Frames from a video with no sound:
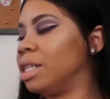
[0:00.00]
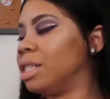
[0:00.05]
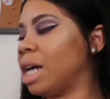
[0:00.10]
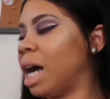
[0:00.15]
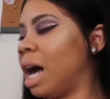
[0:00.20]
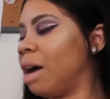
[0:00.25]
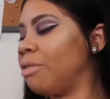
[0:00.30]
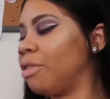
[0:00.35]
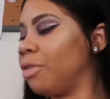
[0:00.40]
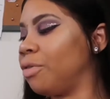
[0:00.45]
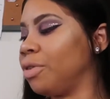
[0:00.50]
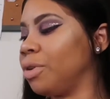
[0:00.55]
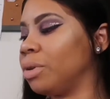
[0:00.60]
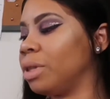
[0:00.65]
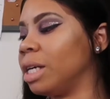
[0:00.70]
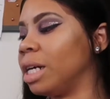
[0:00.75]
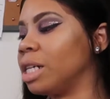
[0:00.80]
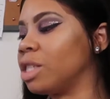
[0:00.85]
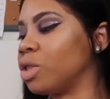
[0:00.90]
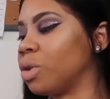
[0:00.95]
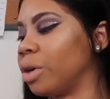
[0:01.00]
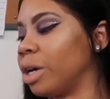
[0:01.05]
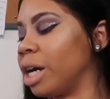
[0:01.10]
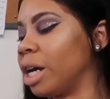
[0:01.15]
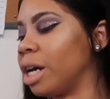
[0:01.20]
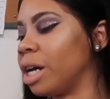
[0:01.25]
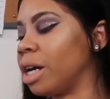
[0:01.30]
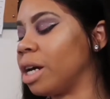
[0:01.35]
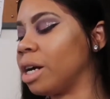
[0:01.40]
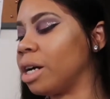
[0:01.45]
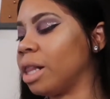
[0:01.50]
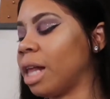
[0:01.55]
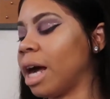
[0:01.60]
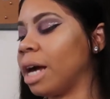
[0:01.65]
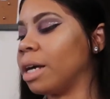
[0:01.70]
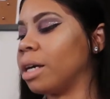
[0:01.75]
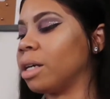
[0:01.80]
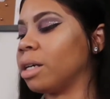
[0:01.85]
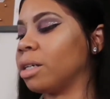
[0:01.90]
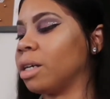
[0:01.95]
so I have a few things on here.
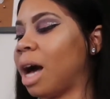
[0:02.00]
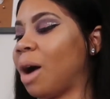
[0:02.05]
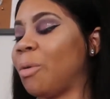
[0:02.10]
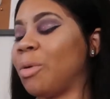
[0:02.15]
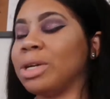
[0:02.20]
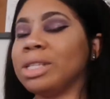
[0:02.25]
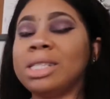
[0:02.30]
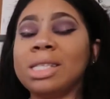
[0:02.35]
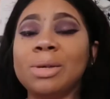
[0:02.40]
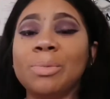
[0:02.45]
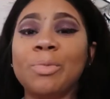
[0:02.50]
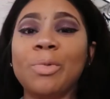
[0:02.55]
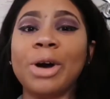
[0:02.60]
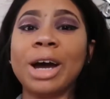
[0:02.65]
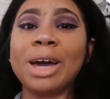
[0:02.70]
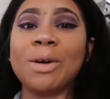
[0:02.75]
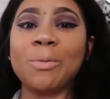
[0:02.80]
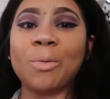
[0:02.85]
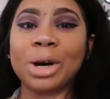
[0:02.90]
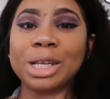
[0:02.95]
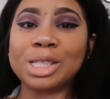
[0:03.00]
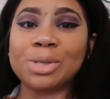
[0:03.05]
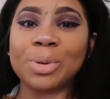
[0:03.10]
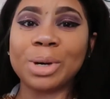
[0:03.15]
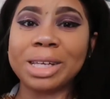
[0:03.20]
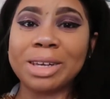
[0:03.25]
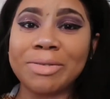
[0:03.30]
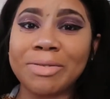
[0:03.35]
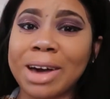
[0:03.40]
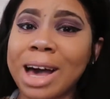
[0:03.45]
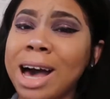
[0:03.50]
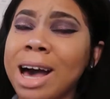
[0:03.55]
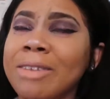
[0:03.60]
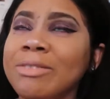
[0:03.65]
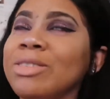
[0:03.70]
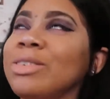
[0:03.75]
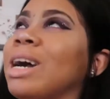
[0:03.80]
Like I went to weigh 125.